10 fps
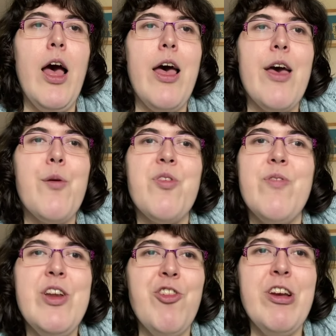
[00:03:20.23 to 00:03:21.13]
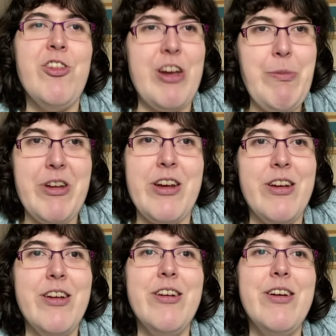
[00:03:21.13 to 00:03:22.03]
I was finishing a chapter
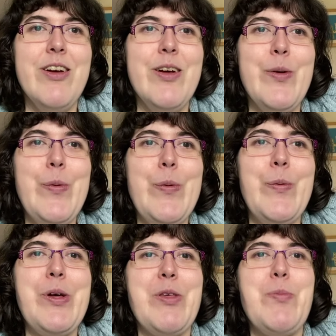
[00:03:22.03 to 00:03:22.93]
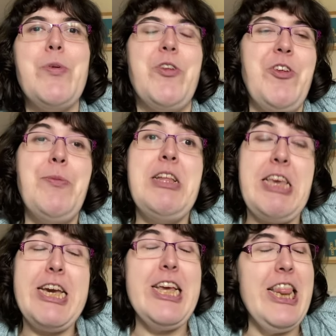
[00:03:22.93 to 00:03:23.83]
whilst brushing my
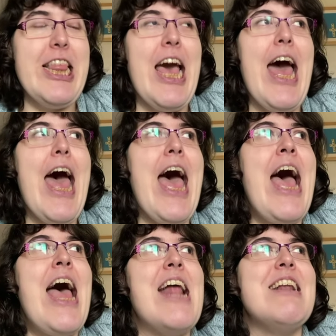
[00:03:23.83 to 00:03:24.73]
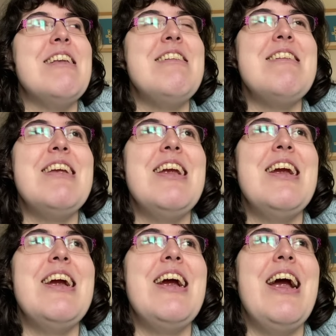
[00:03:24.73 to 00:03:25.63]
teeth, and
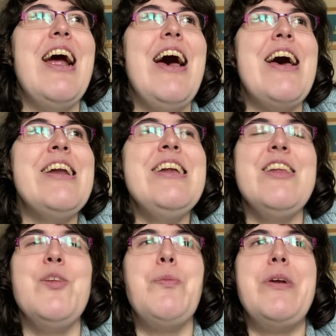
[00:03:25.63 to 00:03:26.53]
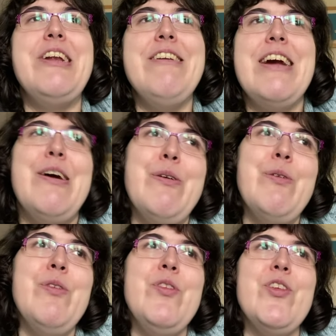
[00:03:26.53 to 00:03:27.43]
I needed to put it
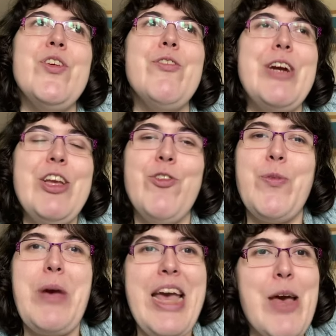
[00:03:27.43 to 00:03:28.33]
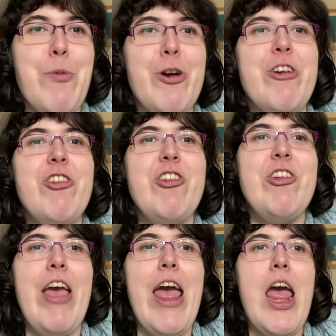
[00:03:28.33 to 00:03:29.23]
down to reach for my
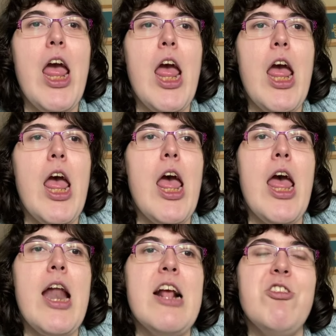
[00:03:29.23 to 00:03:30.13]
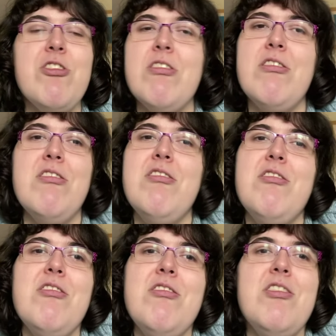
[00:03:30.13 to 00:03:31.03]
hairbrush, and I just
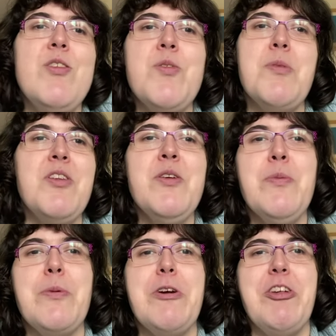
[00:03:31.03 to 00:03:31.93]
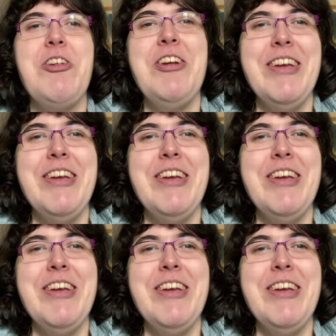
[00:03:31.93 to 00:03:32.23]
used my toothbrush.